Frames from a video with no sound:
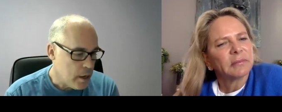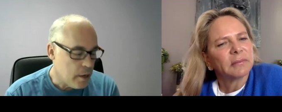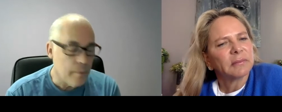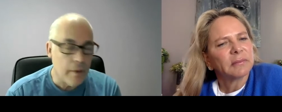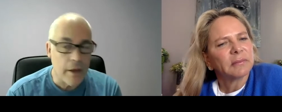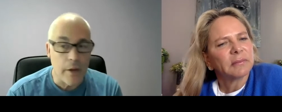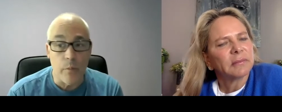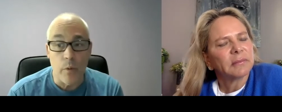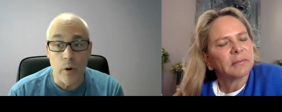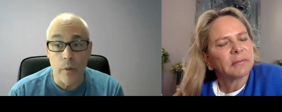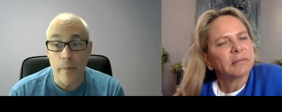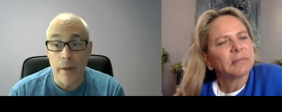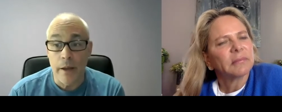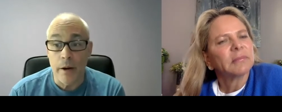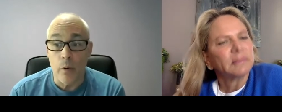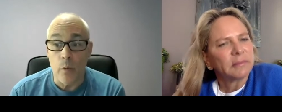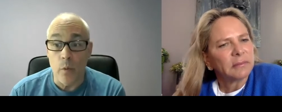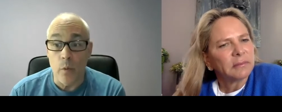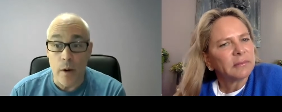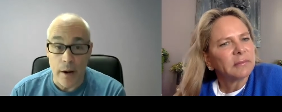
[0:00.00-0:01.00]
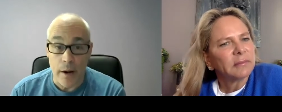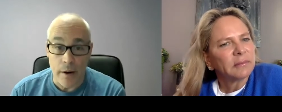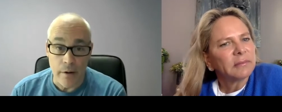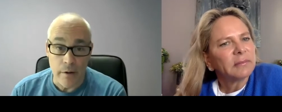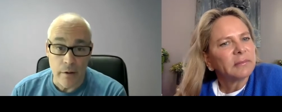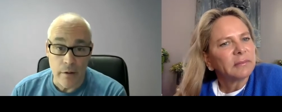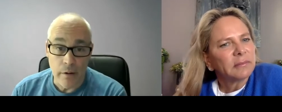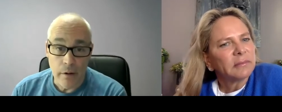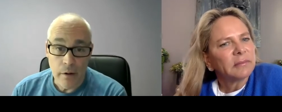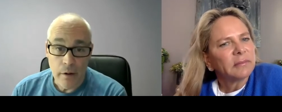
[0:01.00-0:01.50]
Speaker 1: and make more men
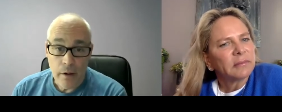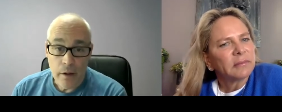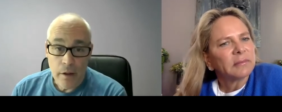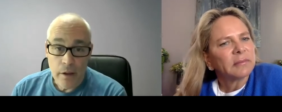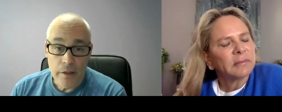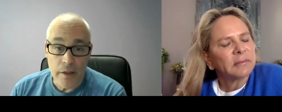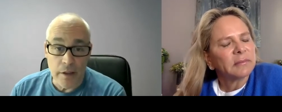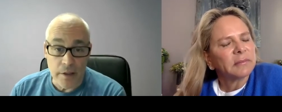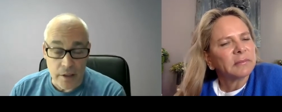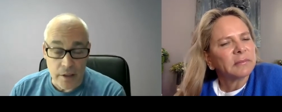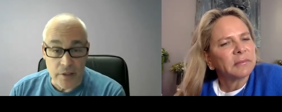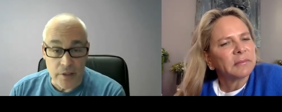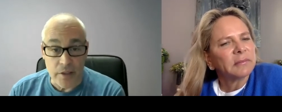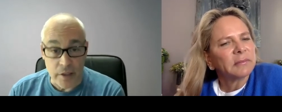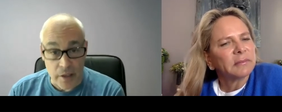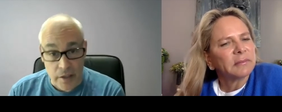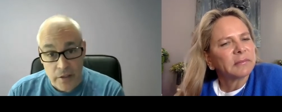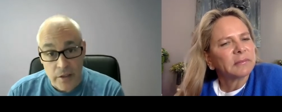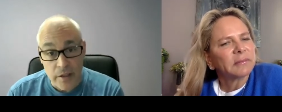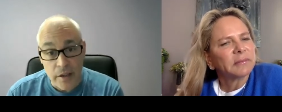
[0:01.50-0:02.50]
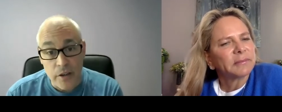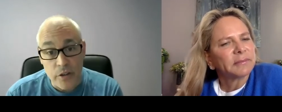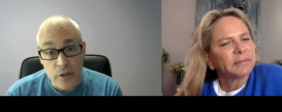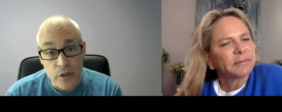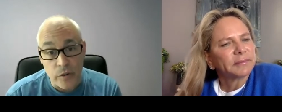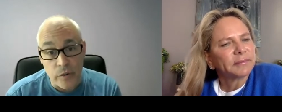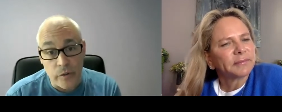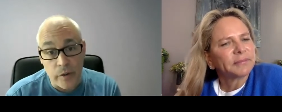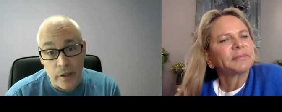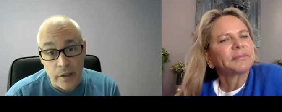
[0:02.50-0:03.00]
aware that mm-hmm. this is an
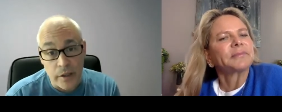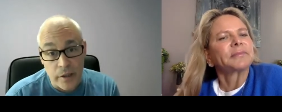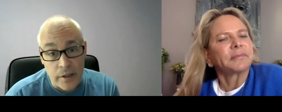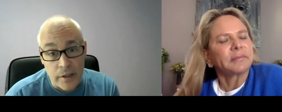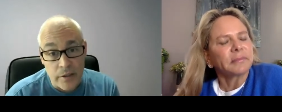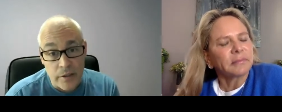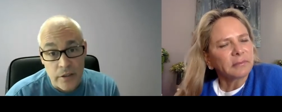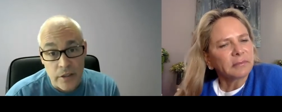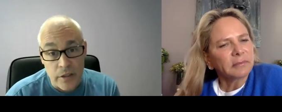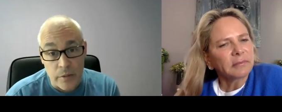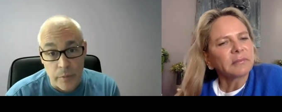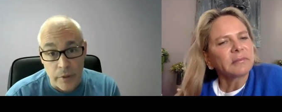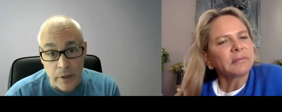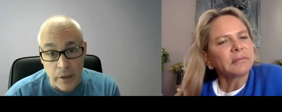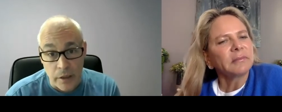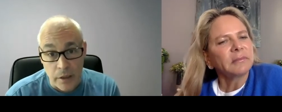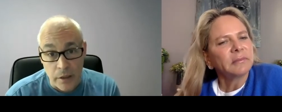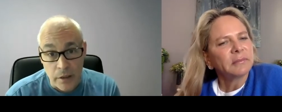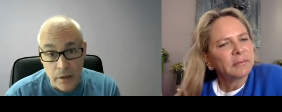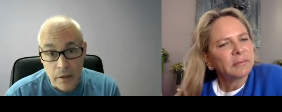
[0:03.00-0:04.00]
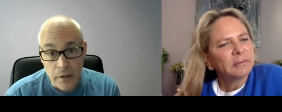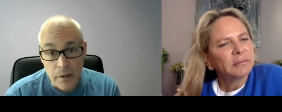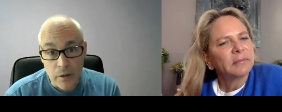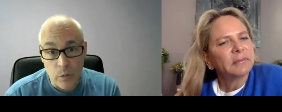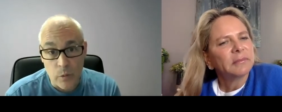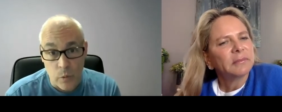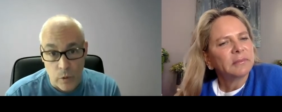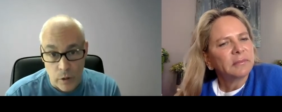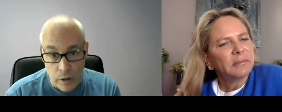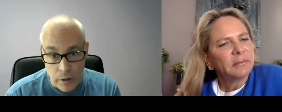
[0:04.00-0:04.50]
issue that needs to be
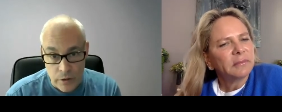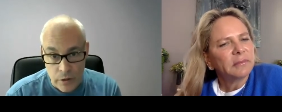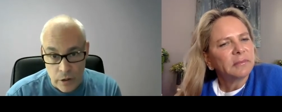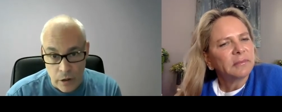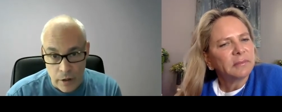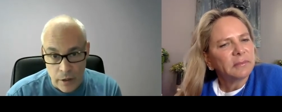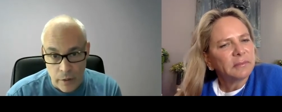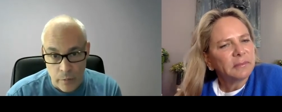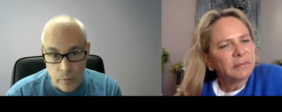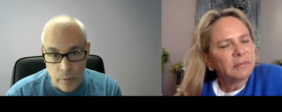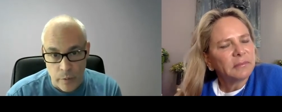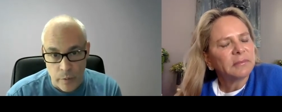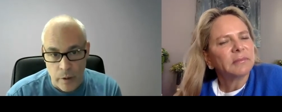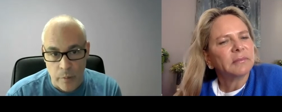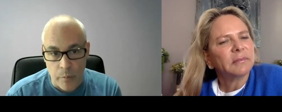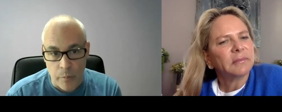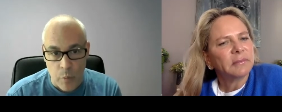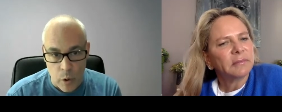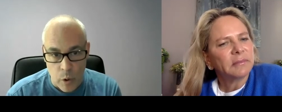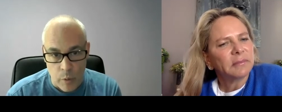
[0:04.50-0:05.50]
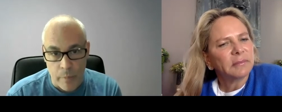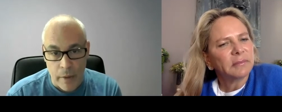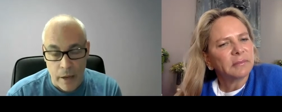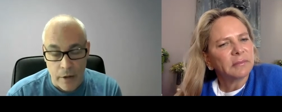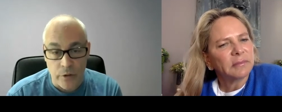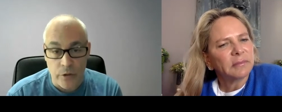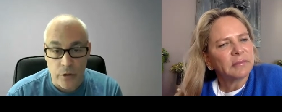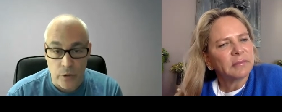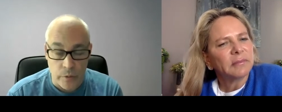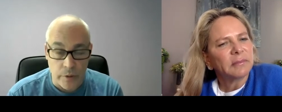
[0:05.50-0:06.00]
worked on, and we, and more
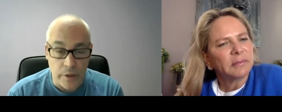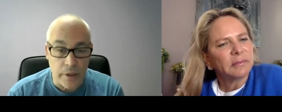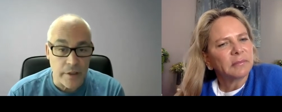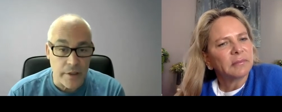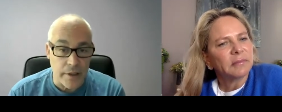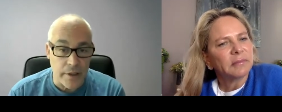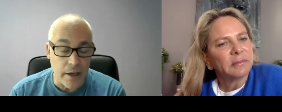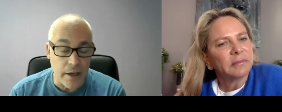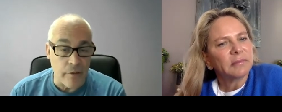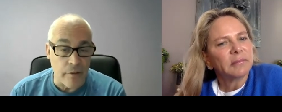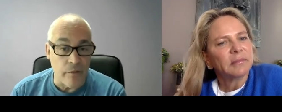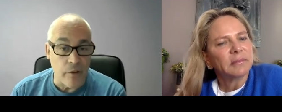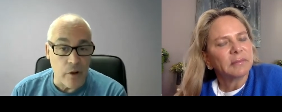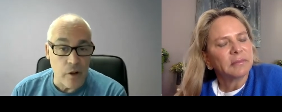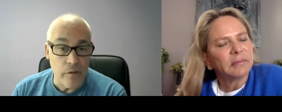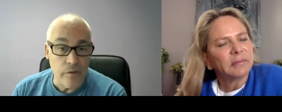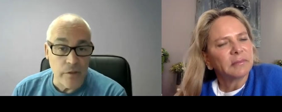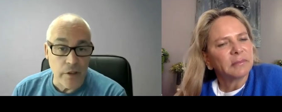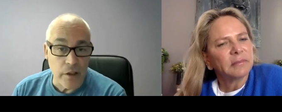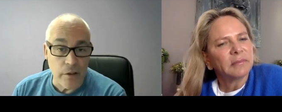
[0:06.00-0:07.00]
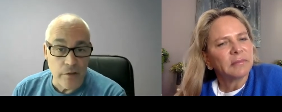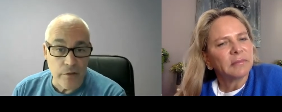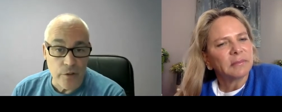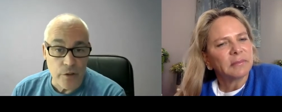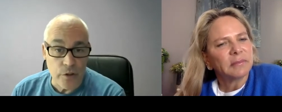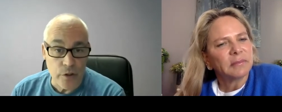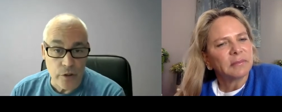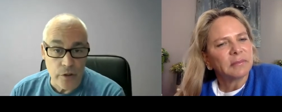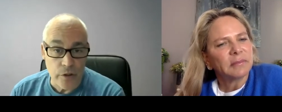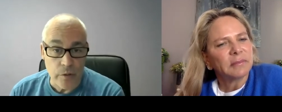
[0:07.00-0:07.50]
men do need to get involved in it for
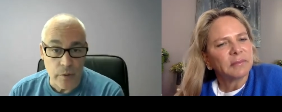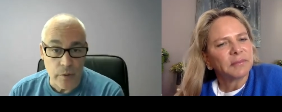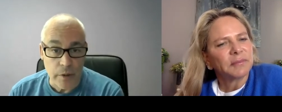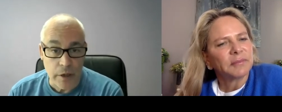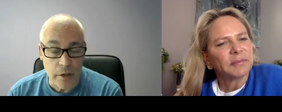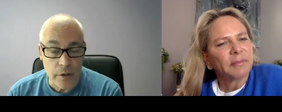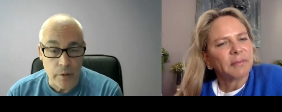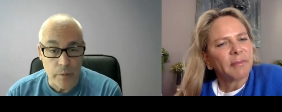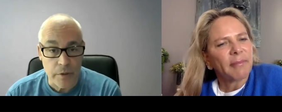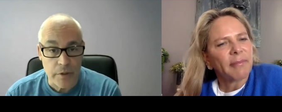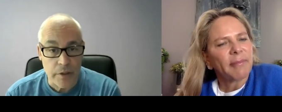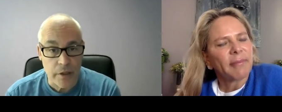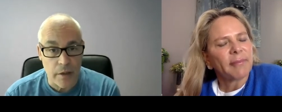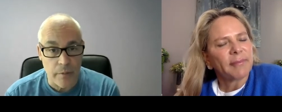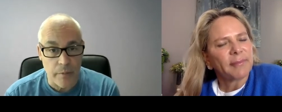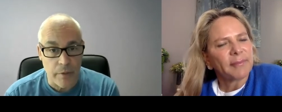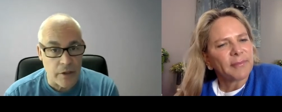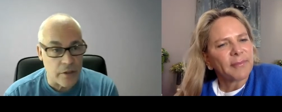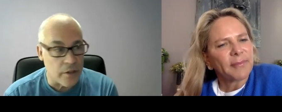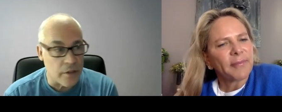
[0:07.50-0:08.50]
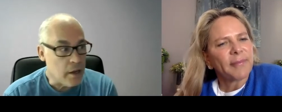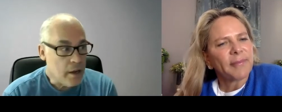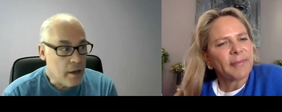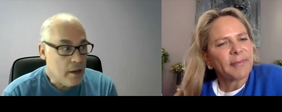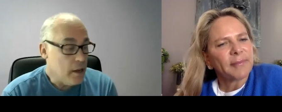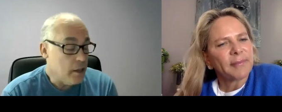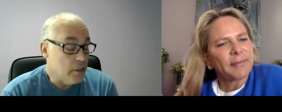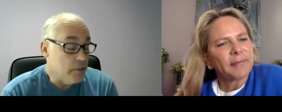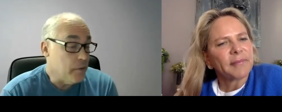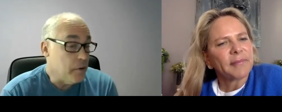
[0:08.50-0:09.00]
sure, one hundred percent. Because
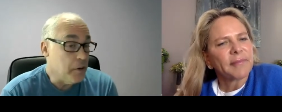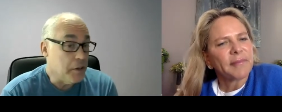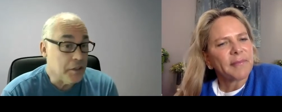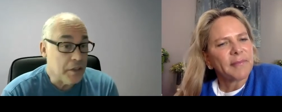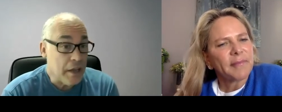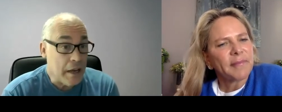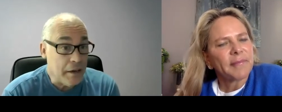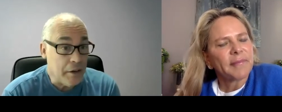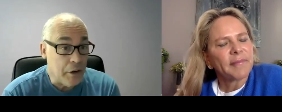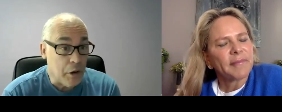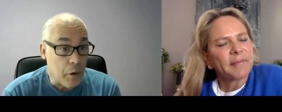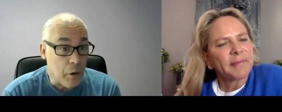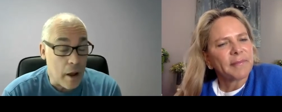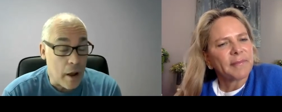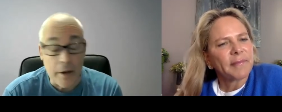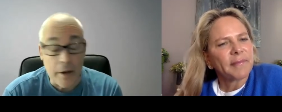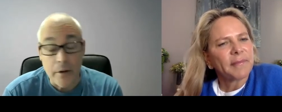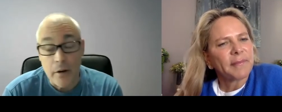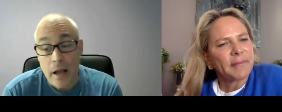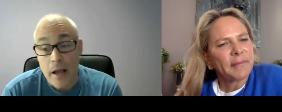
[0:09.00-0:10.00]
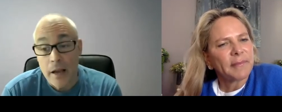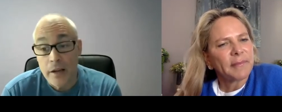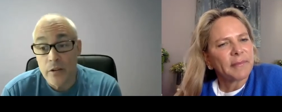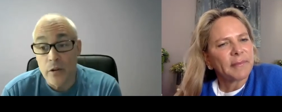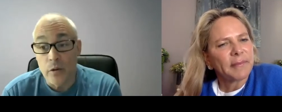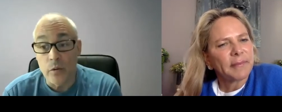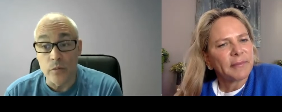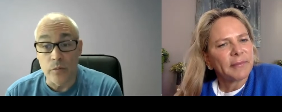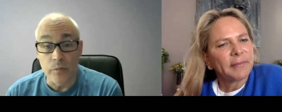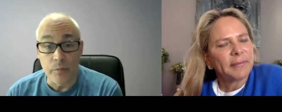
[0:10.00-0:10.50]
as far as I know, I I
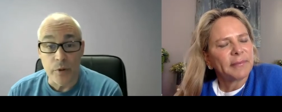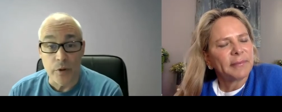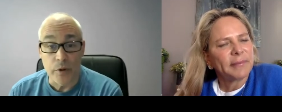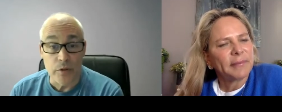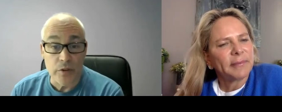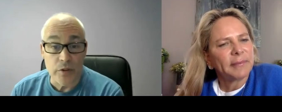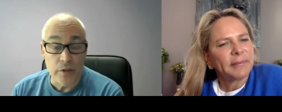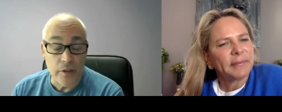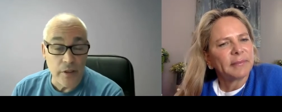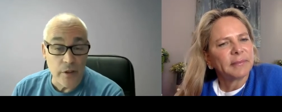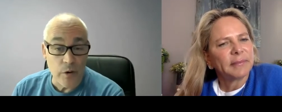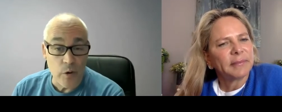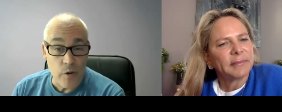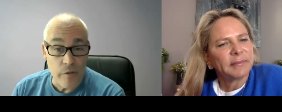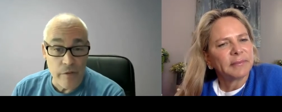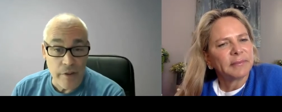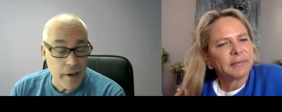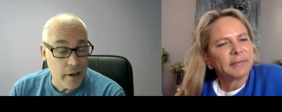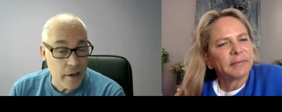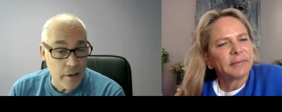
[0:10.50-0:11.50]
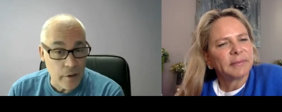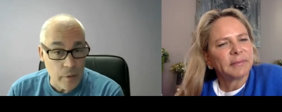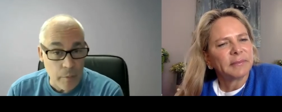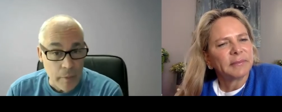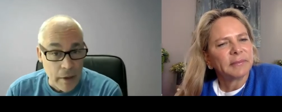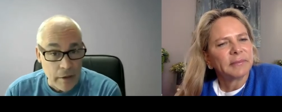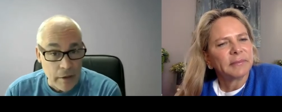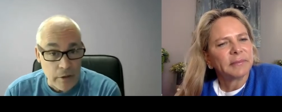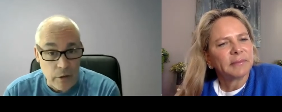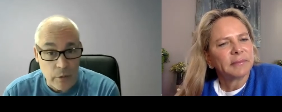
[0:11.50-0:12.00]
don't personally know of any other
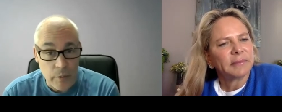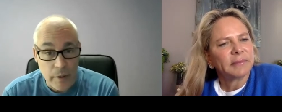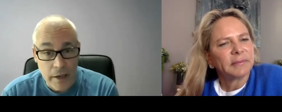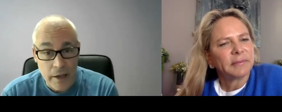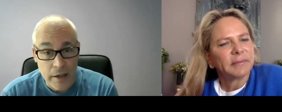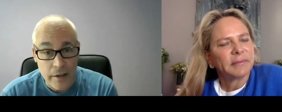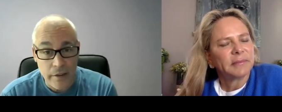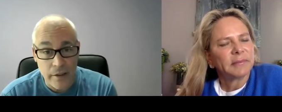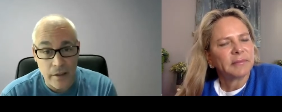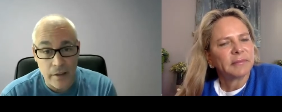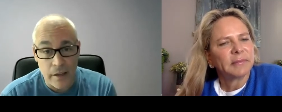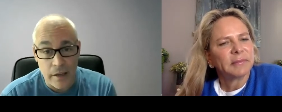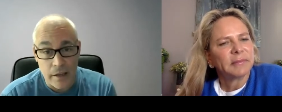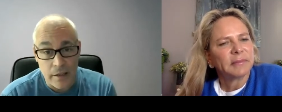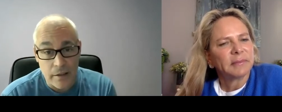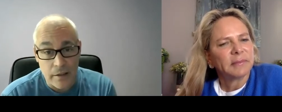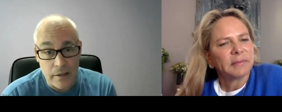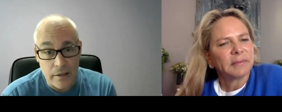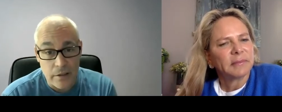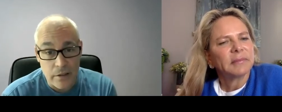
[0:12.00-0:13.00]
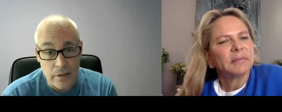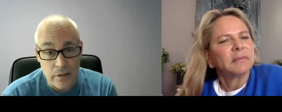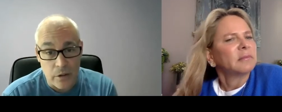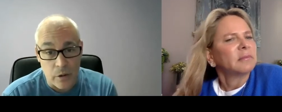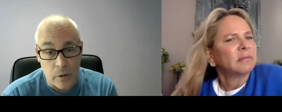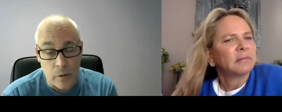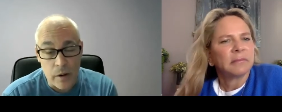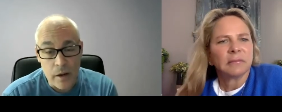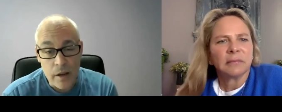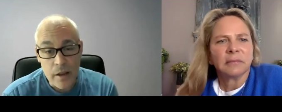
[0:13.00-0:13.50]
men doing anything like this,
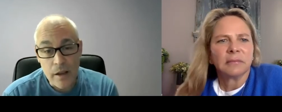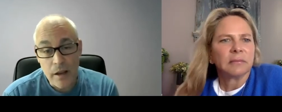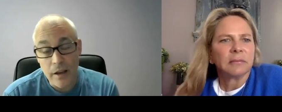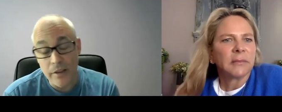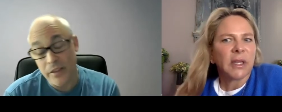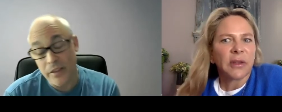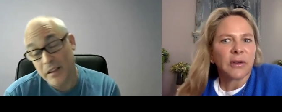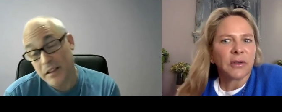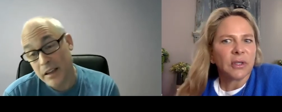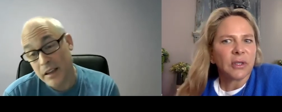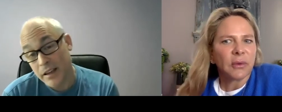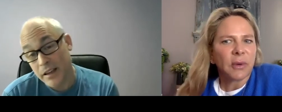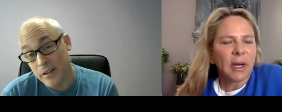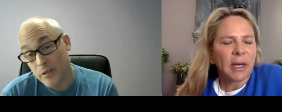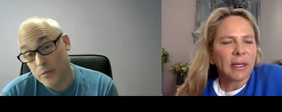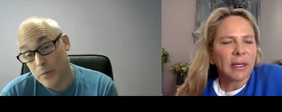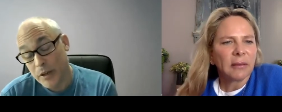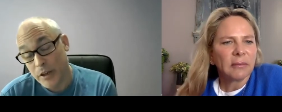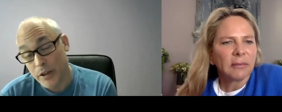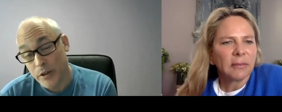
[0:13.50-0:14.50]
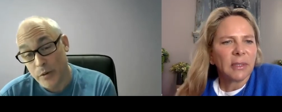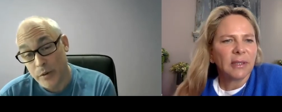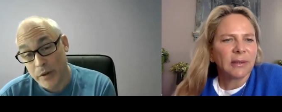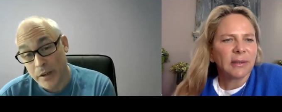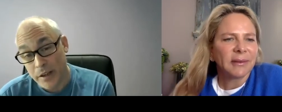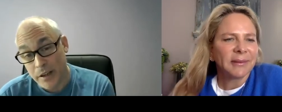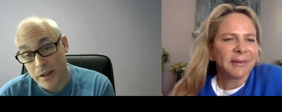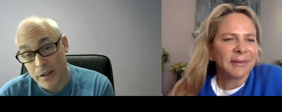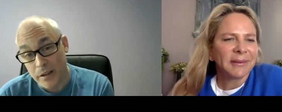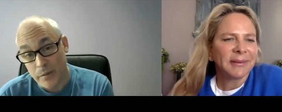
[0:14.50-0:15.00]
so I think that gives me a
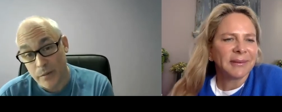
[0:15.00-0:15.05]
unique